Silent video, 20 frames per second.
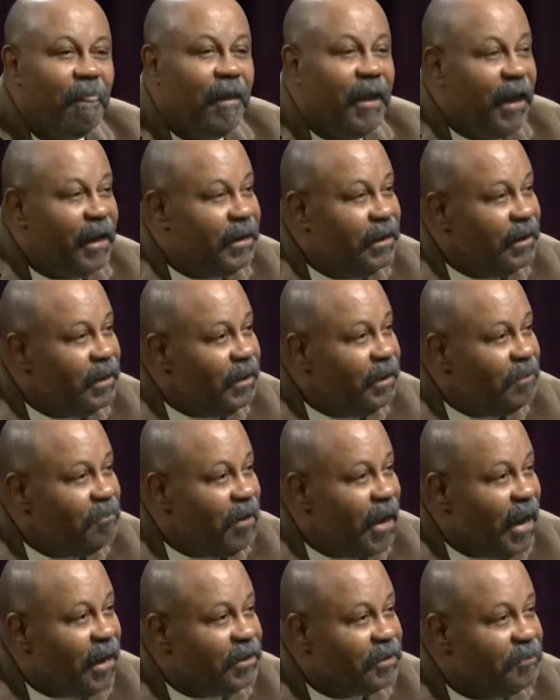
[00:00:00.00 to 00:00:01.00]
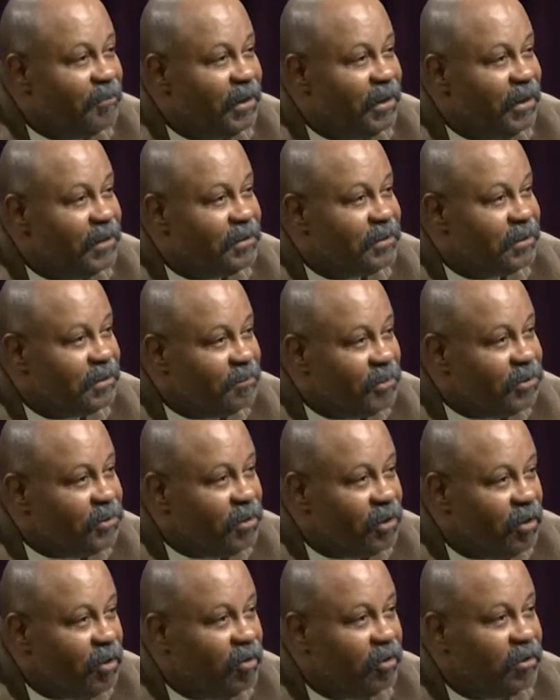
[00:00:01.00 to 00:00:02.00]
And he leaned back to me, he said,
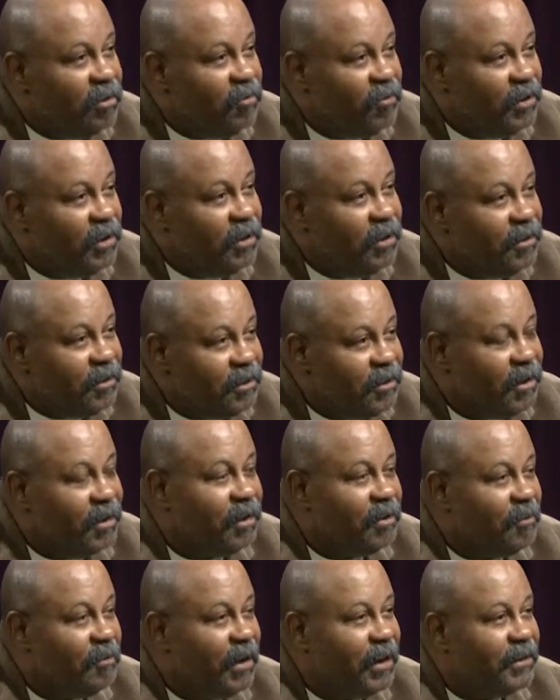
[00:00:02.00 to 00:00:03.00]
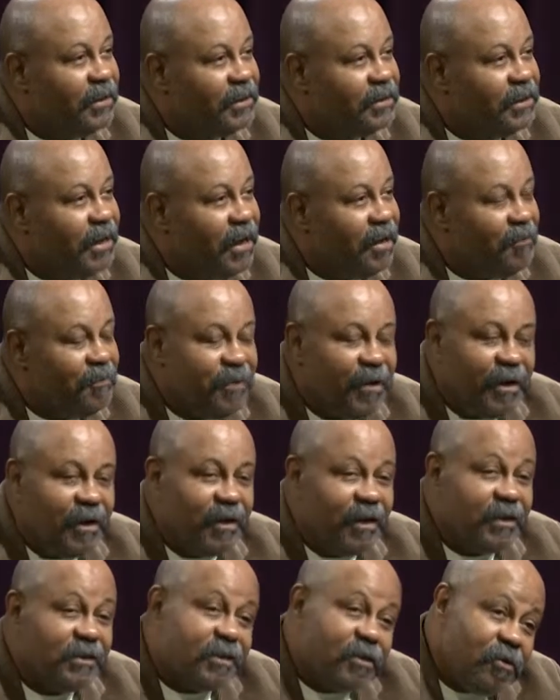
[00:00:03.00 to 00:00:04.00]
Mr. Logan, what do you think about this campaign?
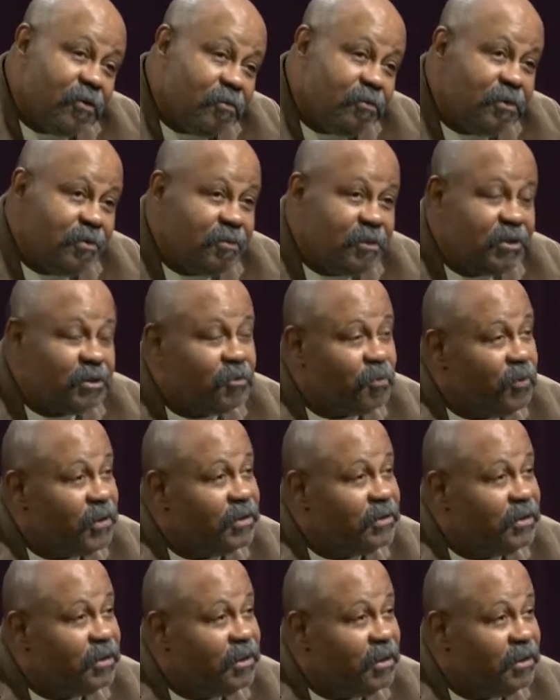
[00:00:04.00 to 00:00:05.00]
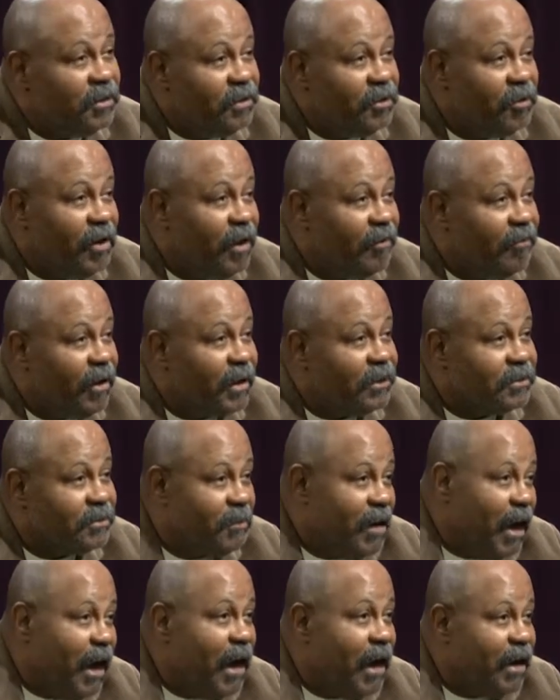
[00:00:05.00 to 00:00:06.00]
I said, well, Mr. President, you know, I've got some
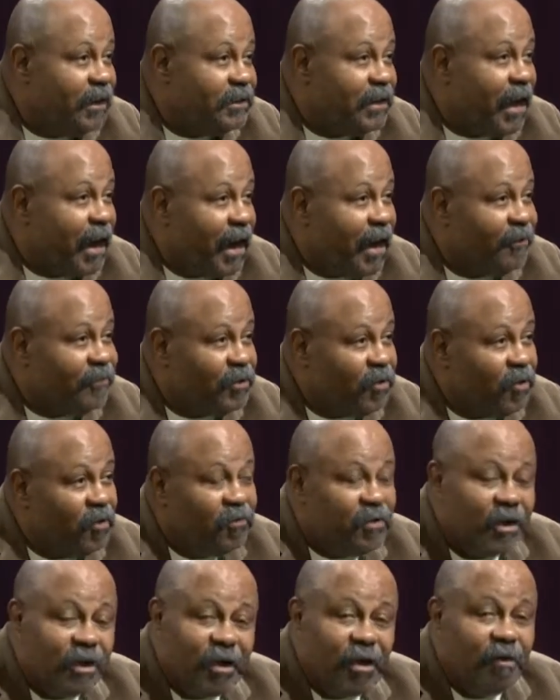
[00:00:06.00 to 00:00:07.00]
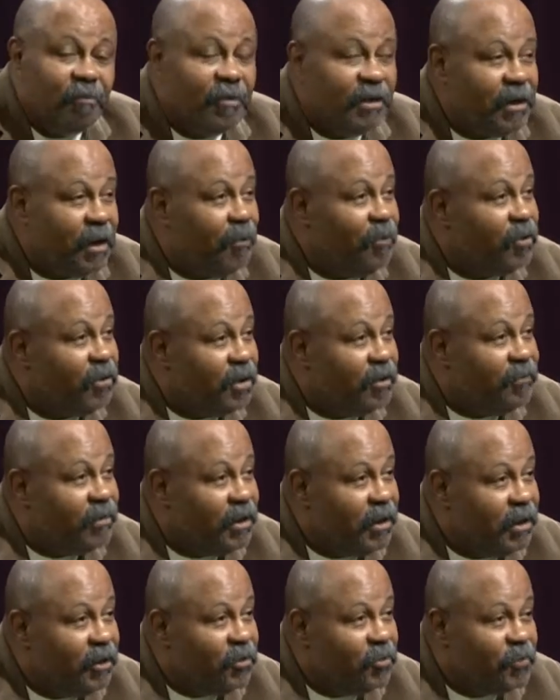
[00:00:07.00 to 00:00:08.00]
odds I have to overcome, but I'm going to give it
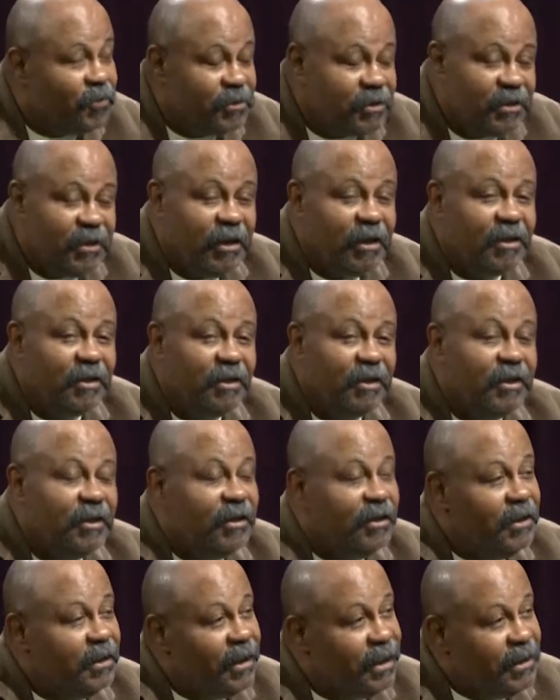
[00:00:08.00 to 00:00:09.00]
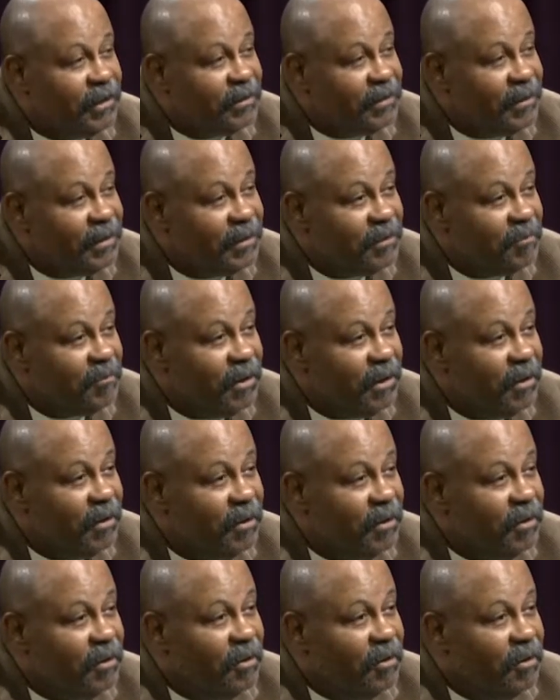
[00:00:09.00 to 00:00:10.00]
100%. And he said to me,
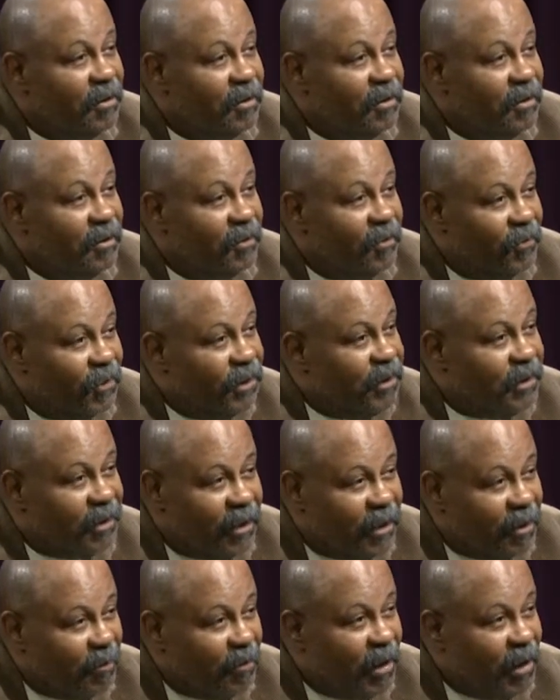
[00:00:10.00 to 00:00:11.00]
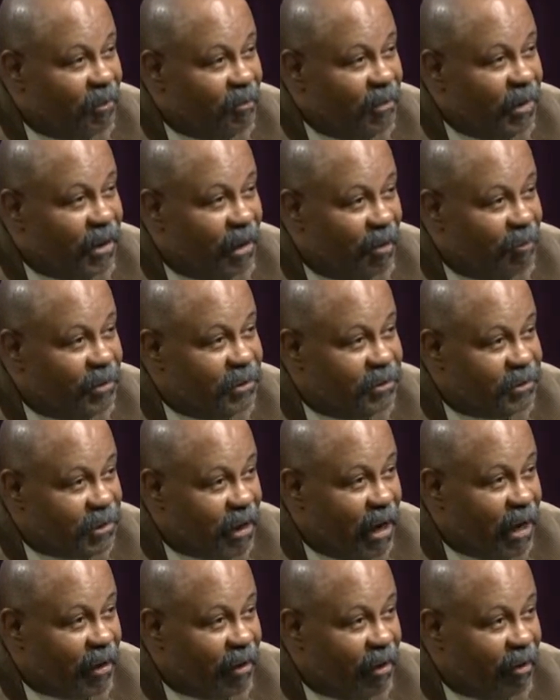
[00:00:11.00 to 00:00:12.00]
what do you think about me? I've been
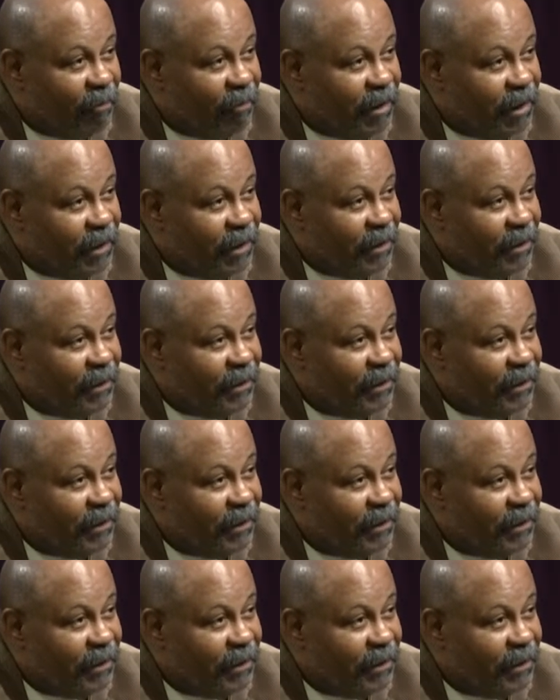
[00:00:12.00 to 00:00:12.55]
shot already.